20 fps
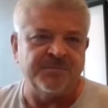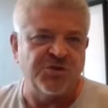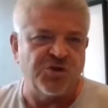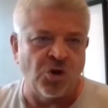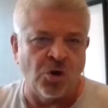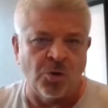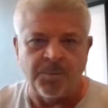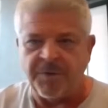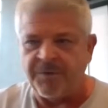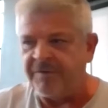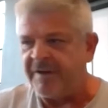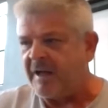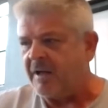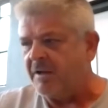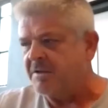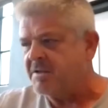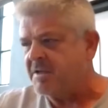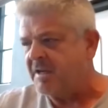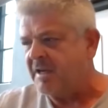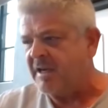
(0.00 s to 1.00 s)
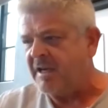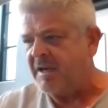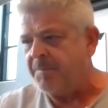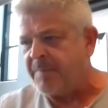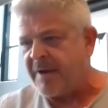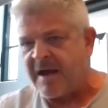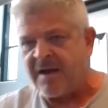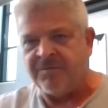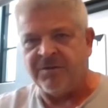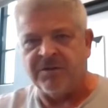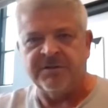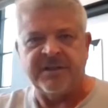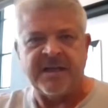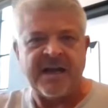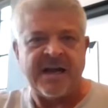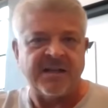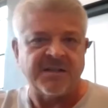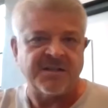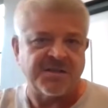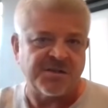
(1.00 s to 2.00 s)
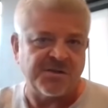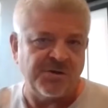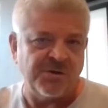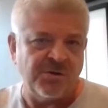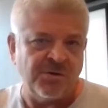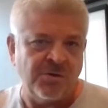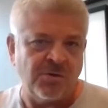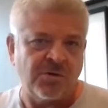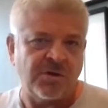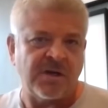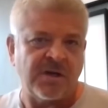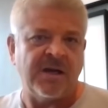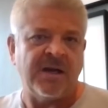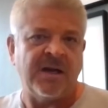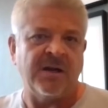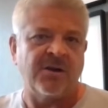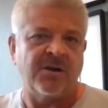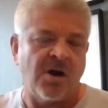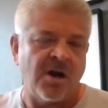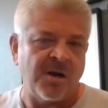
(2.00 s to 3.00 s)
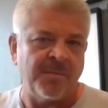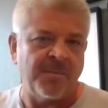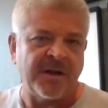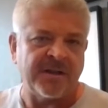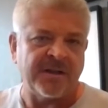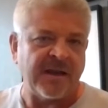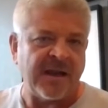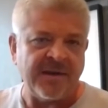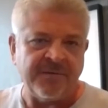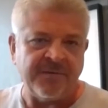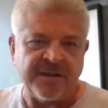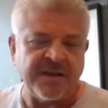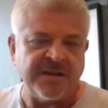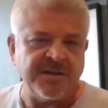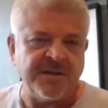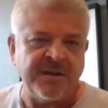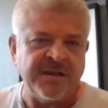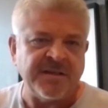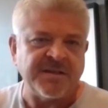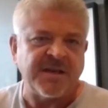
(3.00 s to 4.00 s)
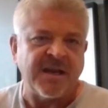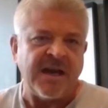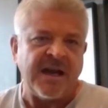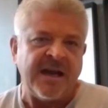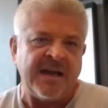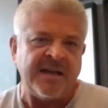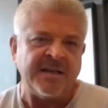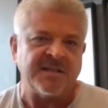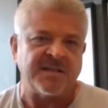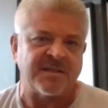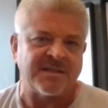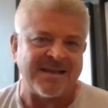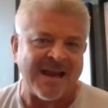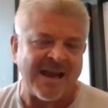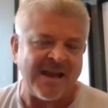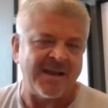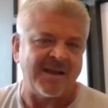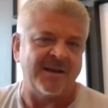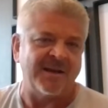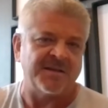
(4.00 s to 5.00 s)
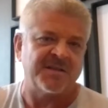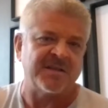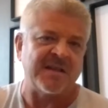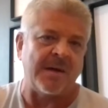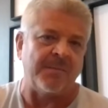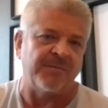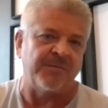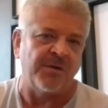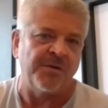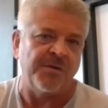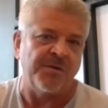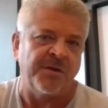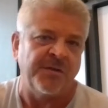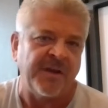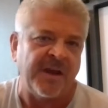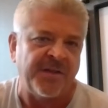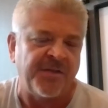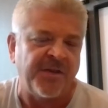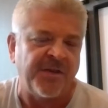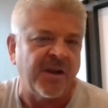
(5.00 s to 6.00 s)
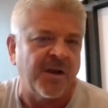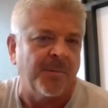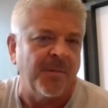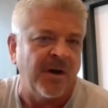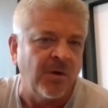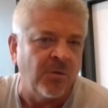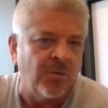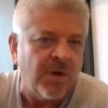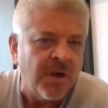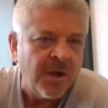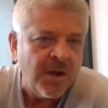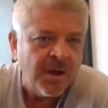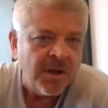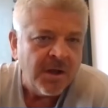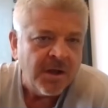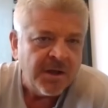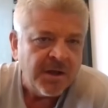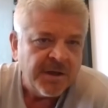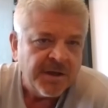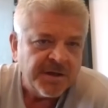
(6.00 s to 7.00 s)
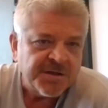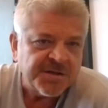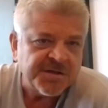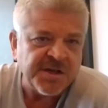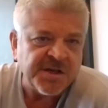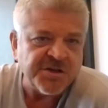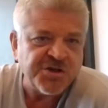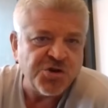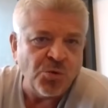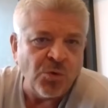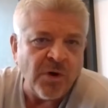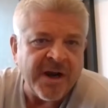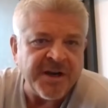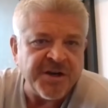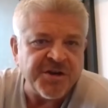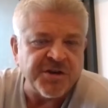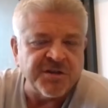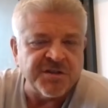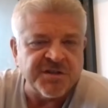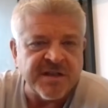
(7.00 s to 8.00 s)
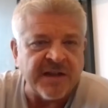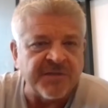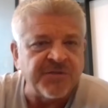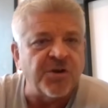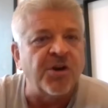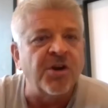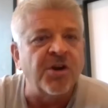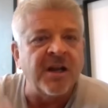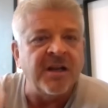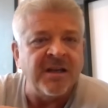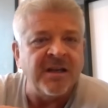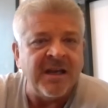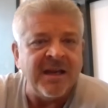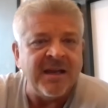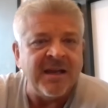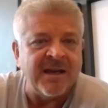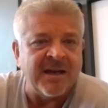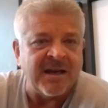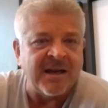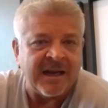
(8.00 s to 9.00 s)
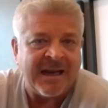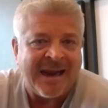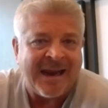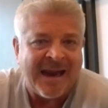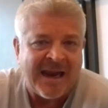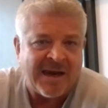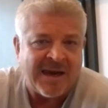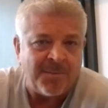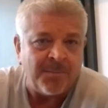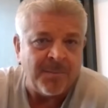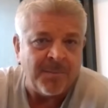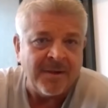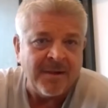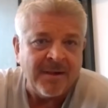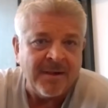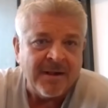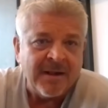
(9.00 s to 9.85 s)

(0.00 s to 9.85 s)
Joe Pavelski, Pavel Datsyuk, Connor McDavid, these guys take it a step further. They think about situations that they're going to need in a game.